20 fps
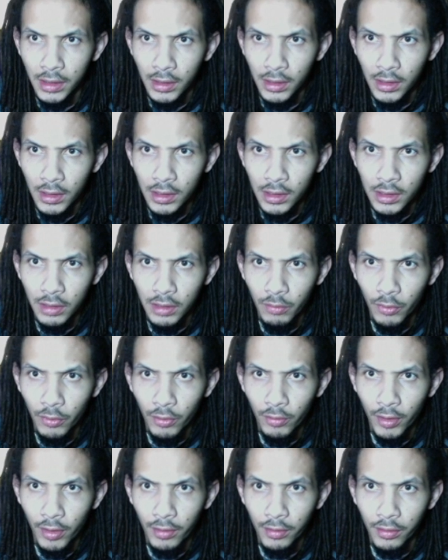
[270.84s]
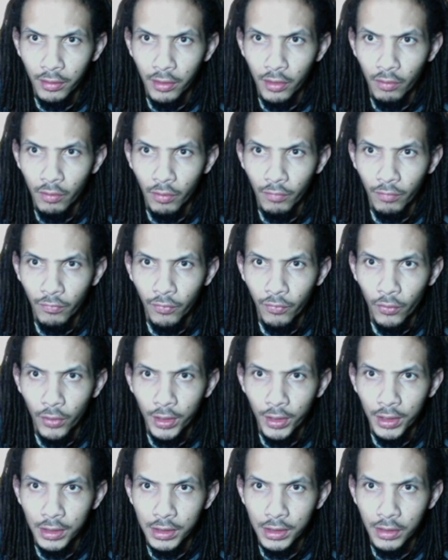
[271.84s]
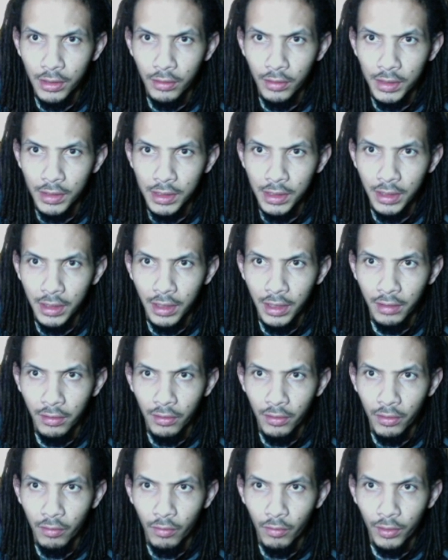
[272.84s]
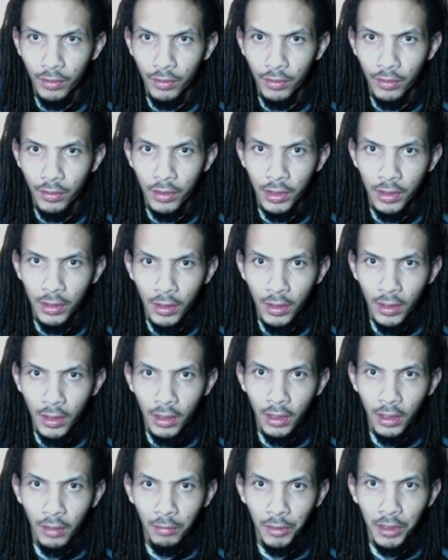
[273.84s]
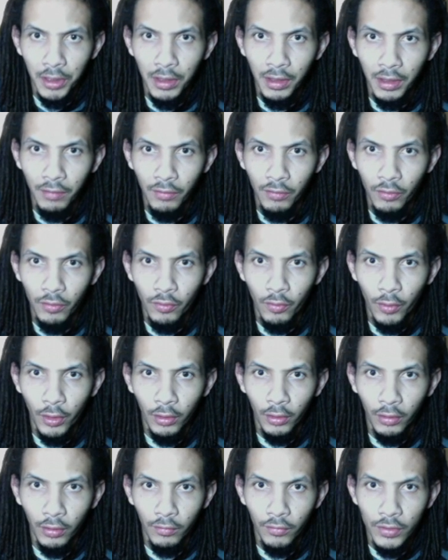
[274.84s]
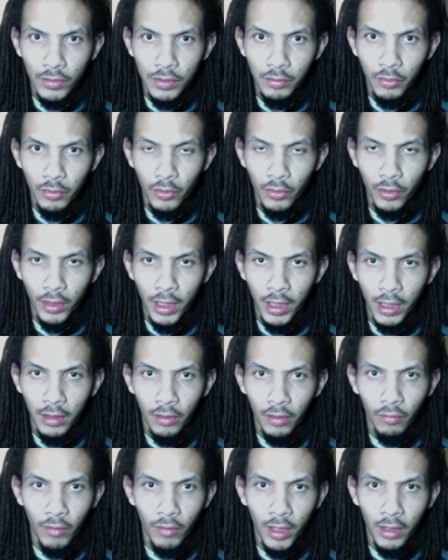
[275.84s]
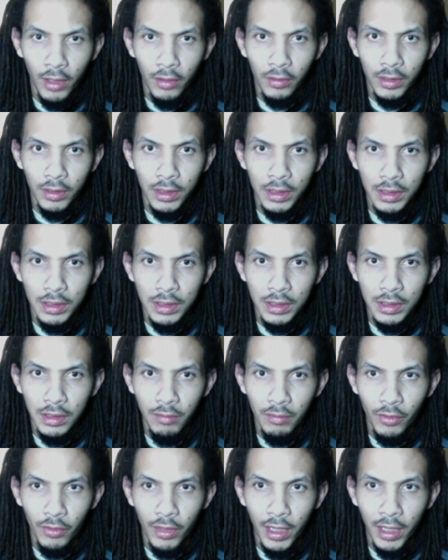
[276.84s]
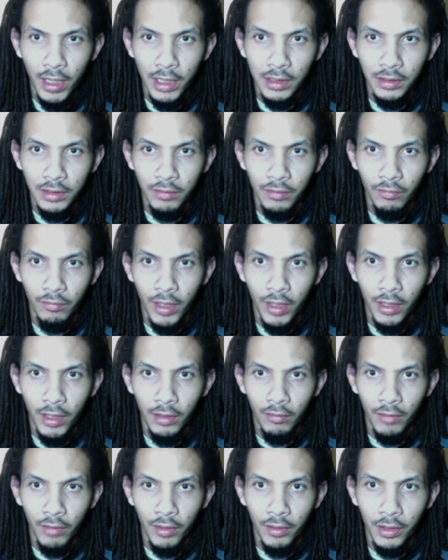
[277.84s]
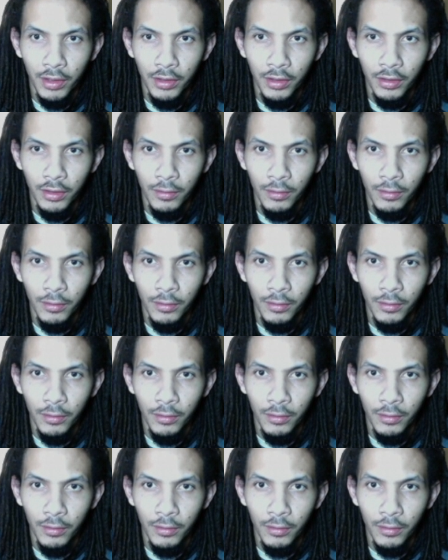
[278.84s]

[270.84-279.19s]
Somewhere around the 31.40. It's currently sitting at 31.30. Key level we want to look for support at around is somewhere actually right around here,